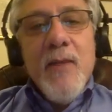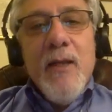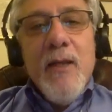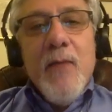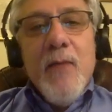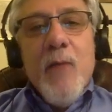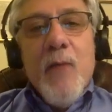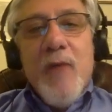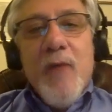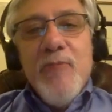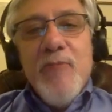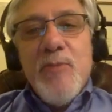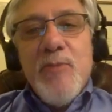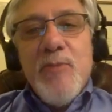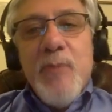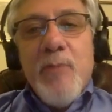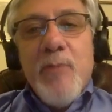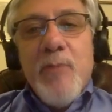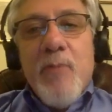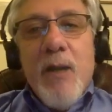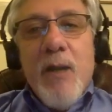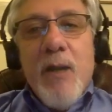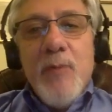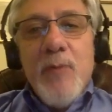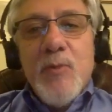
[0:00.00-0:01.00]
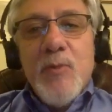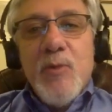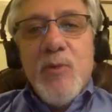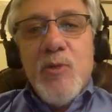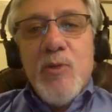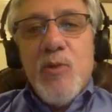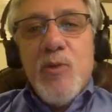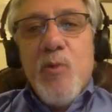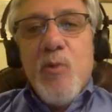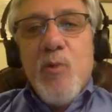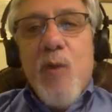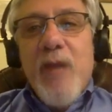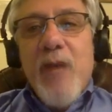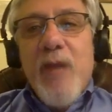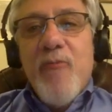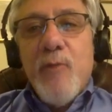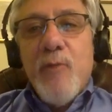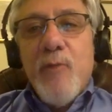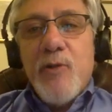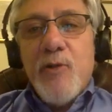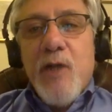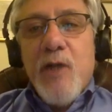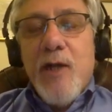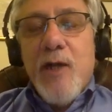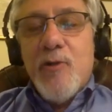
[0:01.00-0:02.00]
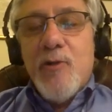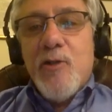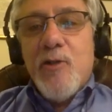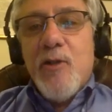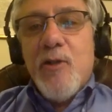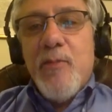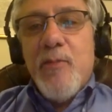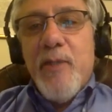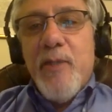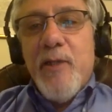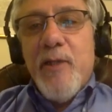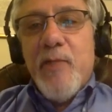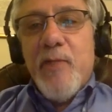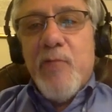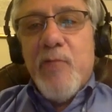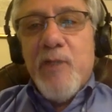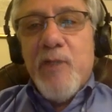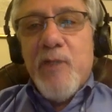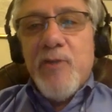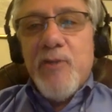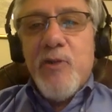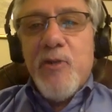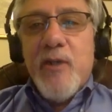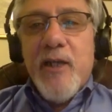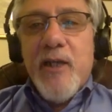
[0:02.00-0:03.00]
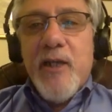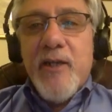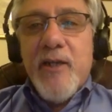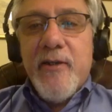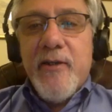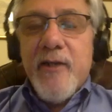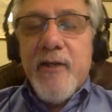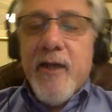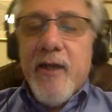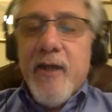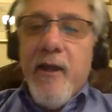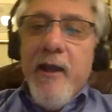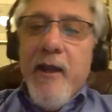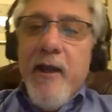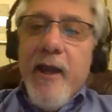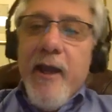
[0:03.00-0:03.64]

One of his big problems was his wife was constantly being arrested at